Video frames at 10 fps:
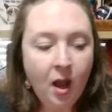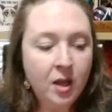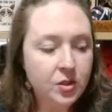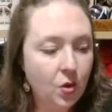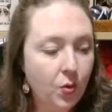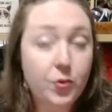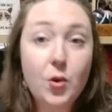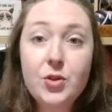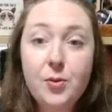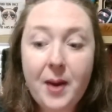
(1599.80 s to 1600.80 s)
So
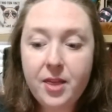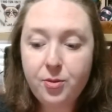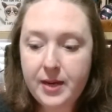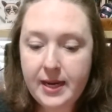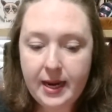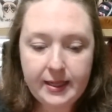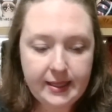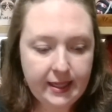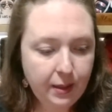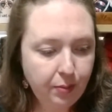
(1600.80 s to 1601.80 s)
those are my 3
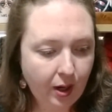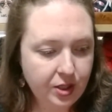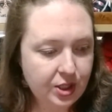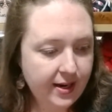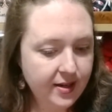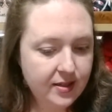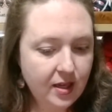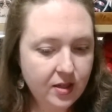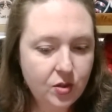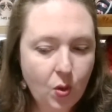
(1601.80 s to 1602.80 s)
knitting projects.
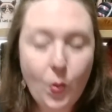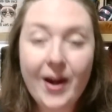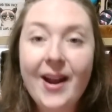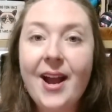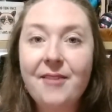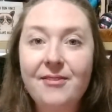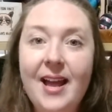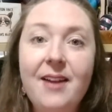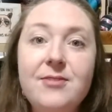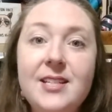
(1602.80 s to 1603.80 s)
So what I have
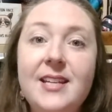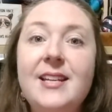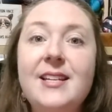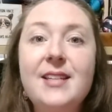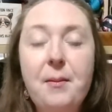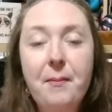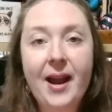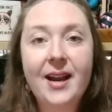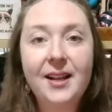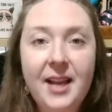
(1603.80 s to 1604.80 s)
left is
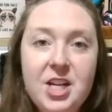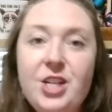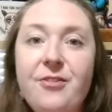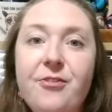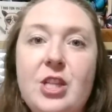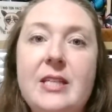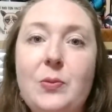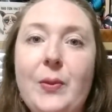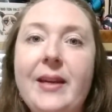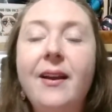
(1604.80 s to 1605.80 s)
my collection for
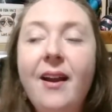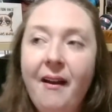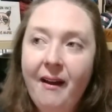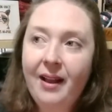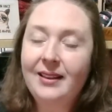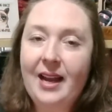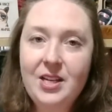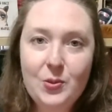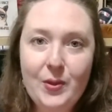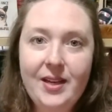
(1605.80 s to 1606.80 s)
this week.
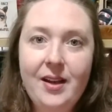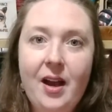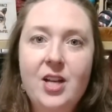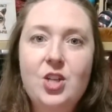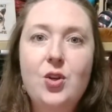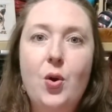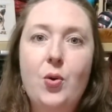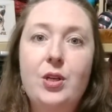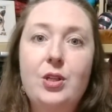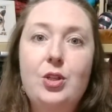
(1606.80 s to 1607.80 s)
Last week I
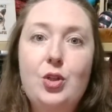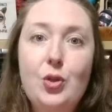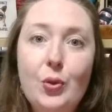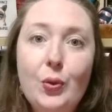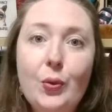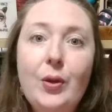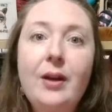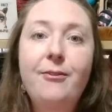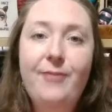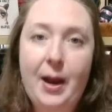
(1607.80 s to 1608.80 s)
showed 2
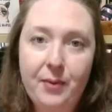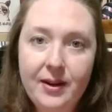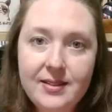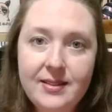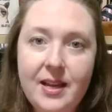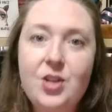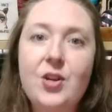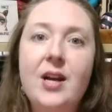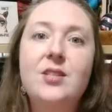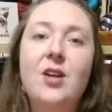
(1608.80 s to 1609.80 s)
fabrics that you
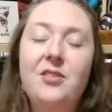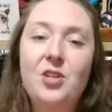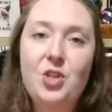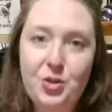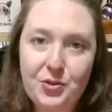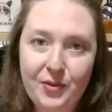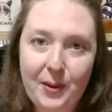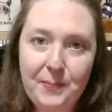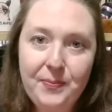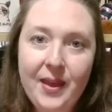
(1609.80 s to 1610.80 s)
guys got to choose from,